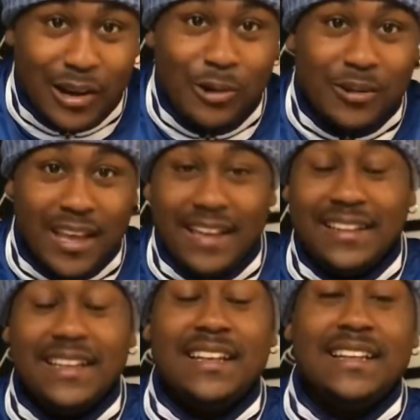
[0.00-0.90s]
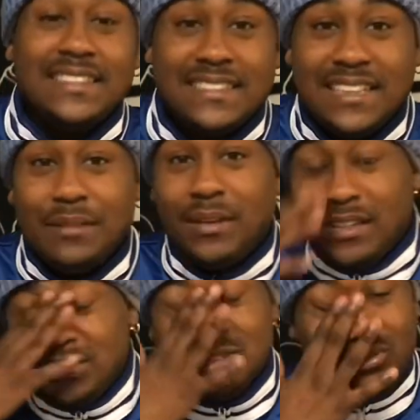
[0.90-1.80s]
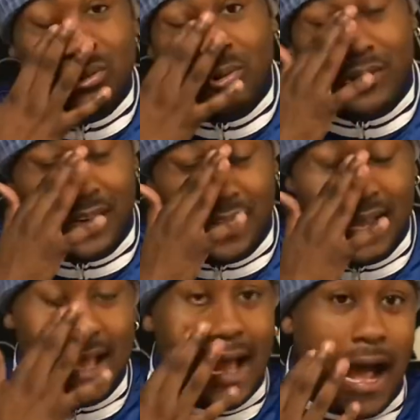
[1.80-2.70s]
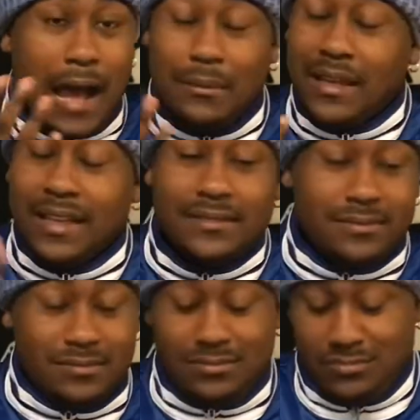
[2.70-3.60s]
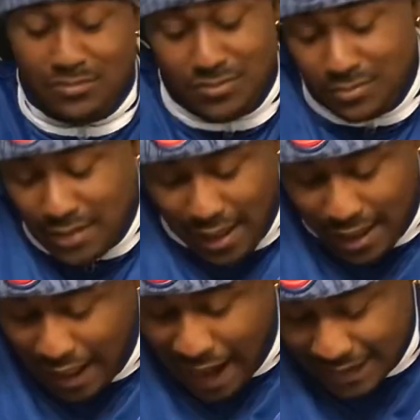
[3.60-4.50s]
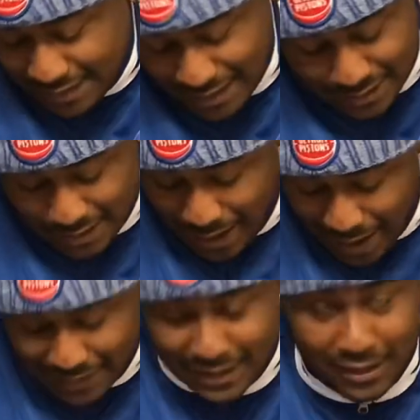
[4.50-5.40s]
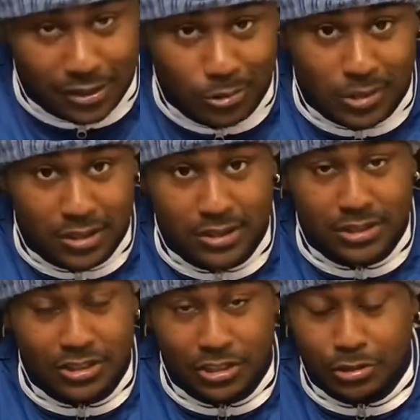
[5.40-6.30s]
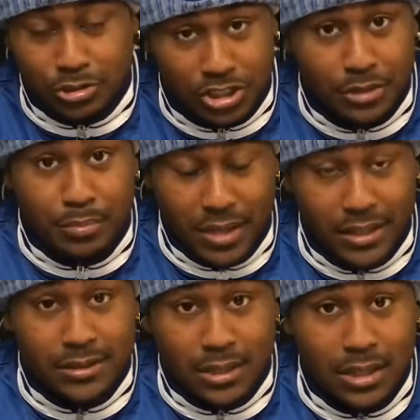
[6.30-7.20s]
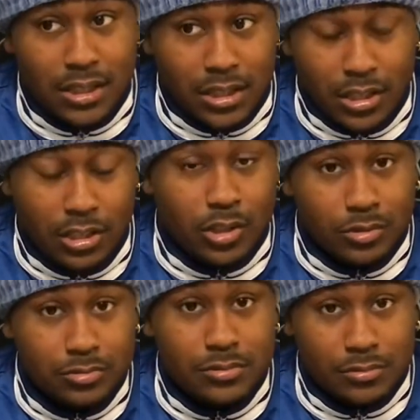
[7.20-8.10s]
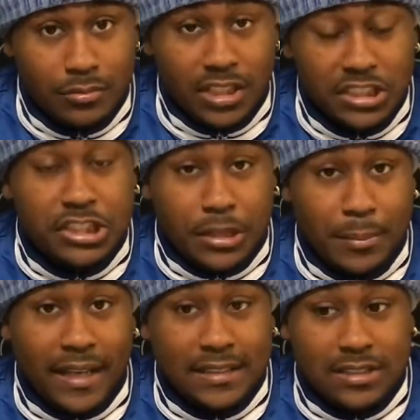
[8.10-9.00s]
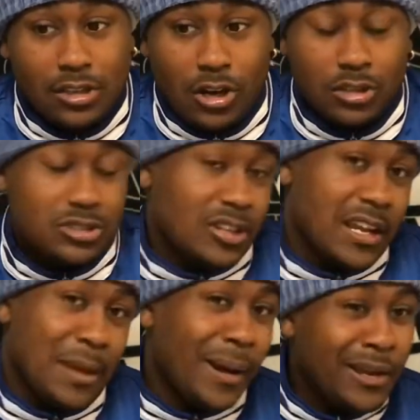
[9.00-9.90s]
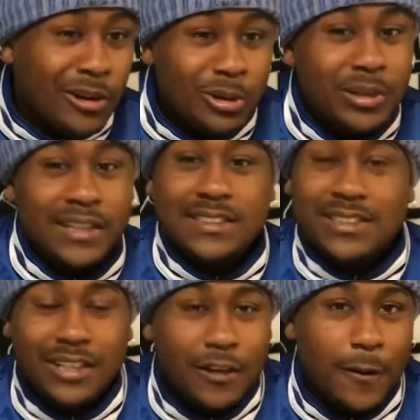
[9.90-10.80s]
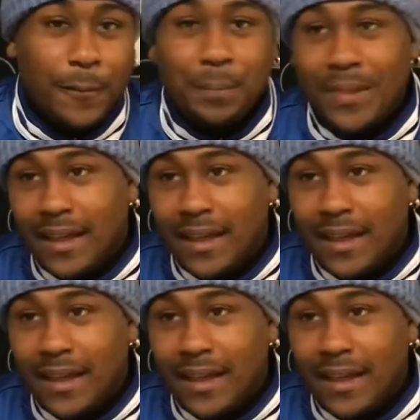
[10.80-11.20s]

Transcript: Okay, leading his team in scoring. I mean, I think Luka, should have been, he should have made it to the All-Star game. I know there's, an